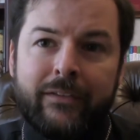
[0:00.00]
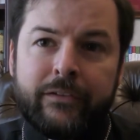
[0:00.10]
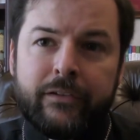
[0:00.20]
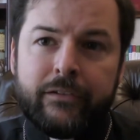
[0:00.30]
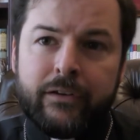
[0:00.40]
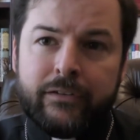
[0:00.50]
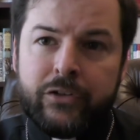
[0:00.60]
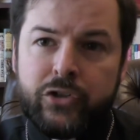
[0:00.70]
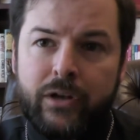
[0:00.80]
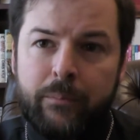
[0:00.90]
This is an
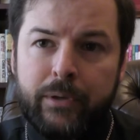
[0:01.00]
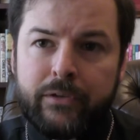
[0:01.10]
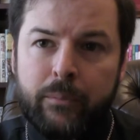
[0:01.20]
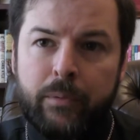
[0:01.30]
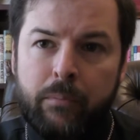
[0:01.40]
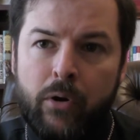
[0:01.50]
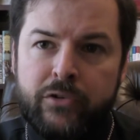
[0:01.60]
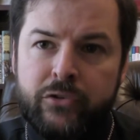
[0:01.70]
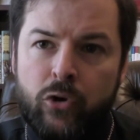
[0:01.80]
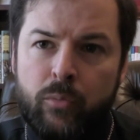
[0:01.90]
edition I picked up at
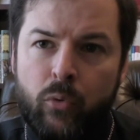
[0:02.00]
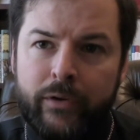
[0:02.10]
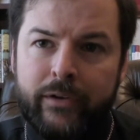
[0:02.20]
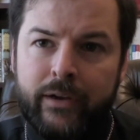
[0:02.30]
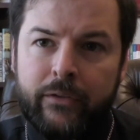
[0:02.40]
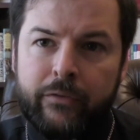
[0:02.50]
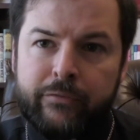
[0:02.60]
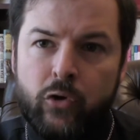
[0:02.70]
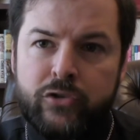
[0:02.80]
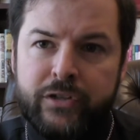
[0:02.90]
Barnes & Noble one day, the
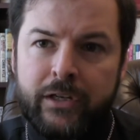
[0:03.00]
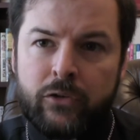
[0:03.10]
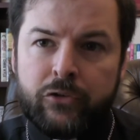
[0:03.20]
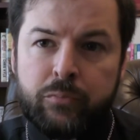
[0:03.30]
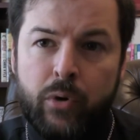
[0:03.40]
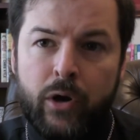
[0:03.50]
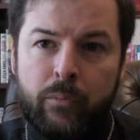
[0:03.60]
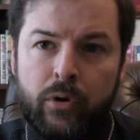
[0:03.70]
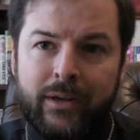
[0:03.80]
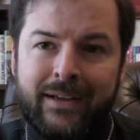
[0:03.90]
first English prayer
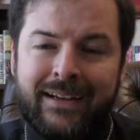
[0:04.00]
book.